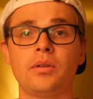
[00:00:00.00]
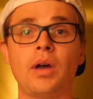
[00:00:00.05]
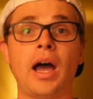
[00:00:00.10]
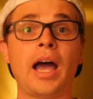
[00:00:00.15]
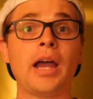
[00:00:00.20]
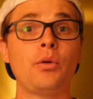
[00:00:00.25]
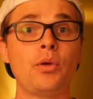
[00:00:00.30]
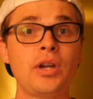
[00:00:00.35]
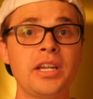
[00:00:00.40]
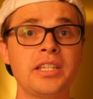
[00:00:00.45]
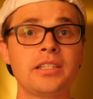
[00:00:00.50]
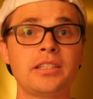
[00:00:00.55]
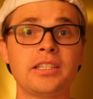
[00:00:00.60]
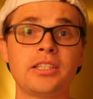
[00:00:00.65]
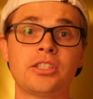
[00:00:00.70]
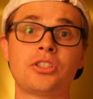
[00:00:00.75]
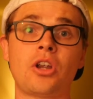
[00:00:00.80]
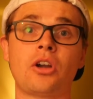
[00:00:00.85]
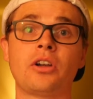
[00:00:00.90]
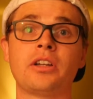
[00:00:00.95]
I recently
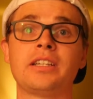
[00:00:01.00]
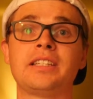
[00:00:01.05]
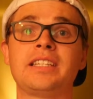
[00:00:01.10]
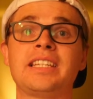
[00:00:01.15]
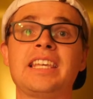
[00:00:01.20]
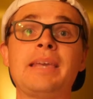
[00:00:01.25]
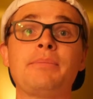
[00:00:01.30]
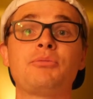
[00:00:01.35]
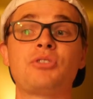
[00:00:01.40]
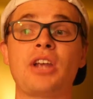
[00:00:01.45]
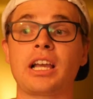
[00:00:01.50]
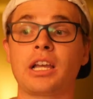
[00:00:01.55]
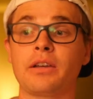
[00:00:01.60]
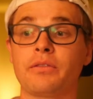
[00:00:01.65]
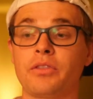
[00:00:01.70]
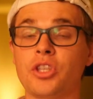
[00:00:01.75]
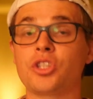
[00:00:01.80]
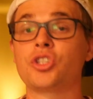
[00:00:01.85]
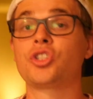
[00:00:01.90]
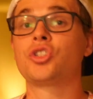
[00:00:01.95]
started to keep track
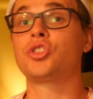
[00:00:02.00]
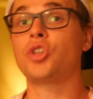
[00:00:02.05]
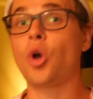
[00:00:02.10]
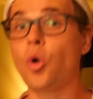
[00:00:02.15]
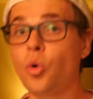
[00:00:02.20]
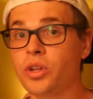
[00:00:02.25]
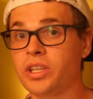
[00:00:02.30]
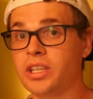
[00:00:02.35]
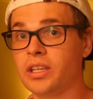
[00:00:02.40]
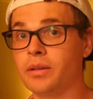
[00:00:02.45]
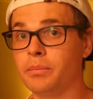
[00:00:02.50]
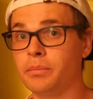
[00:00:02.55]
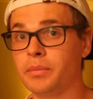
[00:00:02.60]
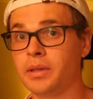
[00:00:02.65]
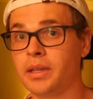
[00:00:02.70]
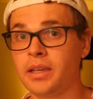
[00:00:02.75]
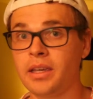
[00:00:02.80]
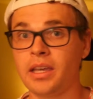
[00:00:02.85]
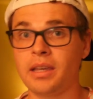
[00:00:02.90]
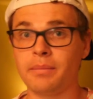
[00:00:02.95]
of the sodium
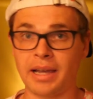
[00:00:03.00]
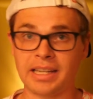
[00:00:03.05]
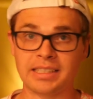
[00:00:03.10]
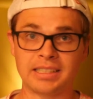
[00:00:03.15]
in my